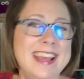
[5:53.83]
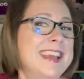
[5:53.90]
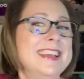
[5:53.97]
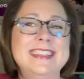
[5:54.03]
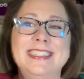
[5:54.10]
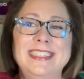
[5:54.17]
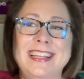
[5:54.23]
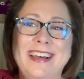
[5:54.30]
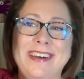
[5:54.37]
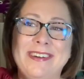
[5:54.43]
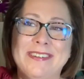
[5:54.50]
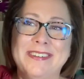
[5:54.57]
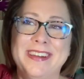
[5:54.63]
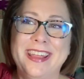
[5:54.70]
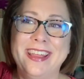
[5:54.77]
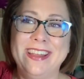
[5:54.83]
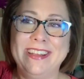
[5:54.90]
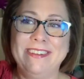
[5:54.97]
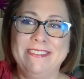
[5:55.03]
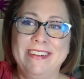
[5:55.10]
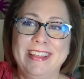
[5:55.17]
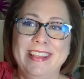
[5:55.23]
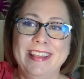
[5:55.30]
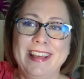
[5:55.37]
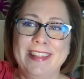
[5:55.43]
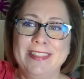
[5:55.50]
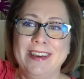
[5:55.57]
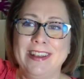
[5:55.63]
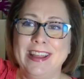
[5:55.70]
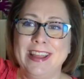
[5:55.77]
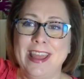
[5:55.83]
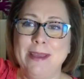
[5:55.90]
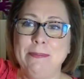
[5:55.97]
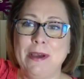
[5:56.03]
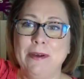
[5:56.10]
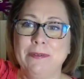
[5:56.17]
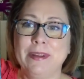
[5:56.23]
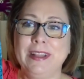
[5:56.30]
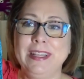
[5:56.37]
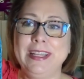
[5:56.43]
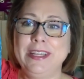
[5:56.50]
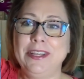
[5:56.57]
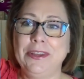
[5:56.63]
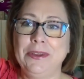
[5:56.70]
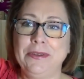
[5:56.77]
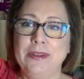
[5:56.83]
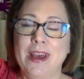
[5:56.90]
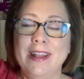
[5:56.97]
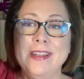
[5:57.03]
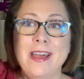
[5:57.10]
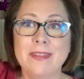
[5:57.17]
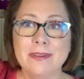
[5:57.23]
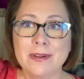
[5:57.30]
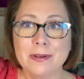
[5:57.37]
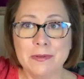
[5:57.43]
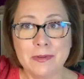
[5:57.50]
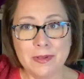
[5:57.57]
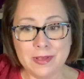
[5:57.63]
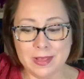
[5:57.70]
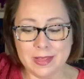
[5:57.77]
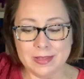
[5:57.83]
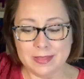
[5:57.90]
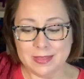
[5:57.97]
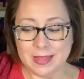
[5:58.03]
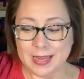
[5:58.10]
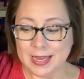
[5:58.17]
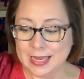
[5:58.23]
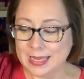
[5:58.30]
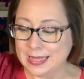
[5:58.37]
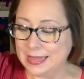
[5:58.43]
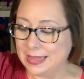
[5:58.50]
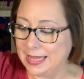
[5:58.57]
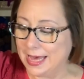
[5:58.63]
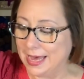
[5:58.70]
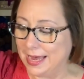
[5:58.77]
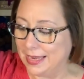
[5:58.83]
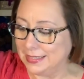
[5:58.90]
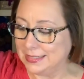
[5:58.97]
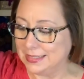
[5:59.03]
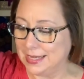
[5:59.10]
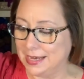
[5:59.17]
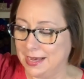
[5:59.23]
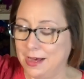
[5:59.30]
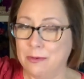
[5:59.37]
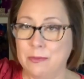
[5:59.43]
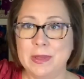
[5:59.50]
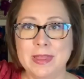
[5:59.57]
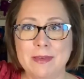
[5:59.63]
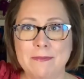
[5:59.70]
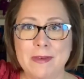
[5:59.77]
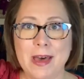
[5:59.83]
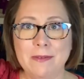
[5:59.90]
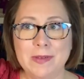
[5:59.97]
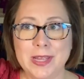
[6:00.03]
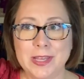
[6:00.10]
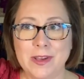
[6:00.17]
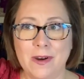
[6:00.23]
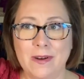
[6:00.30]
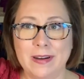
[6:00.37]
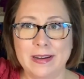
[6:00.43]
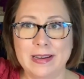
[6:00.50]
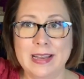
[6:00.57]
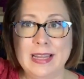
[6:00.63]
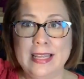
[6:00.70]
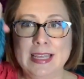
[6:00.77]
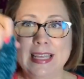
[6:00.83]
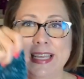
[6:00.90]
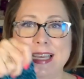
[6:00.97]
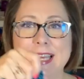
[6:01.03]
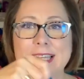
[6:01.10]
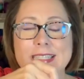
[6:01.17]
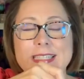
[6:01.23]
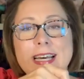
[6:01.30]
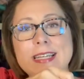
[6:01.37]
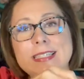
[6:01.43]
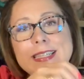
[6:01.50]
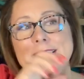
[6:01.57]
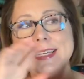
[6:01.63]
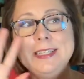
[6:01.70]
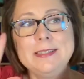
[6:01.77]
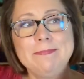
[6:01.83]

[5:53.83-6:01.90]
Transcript: so anyway, I thought it came out really cute. Another thing that uh, with the velvet yarn, it doesn't,